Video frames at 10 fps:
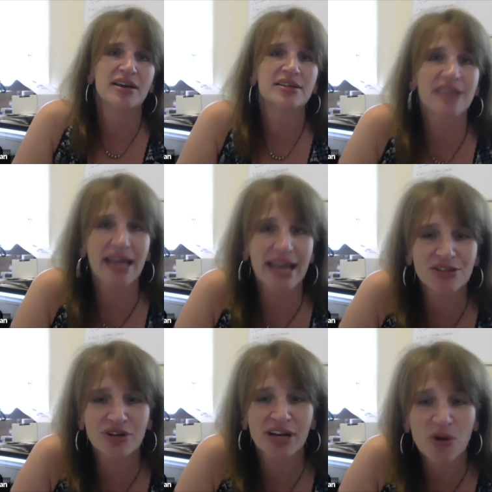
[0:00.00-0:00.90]

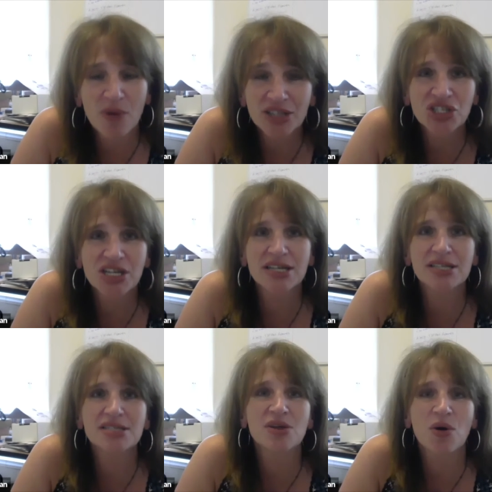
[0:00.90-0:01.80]
answer any
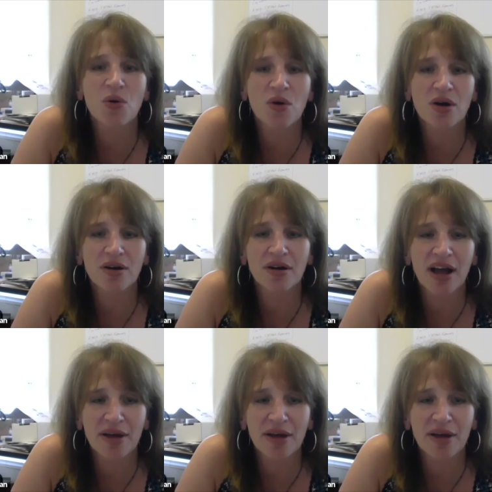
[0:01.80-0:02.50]
questions or,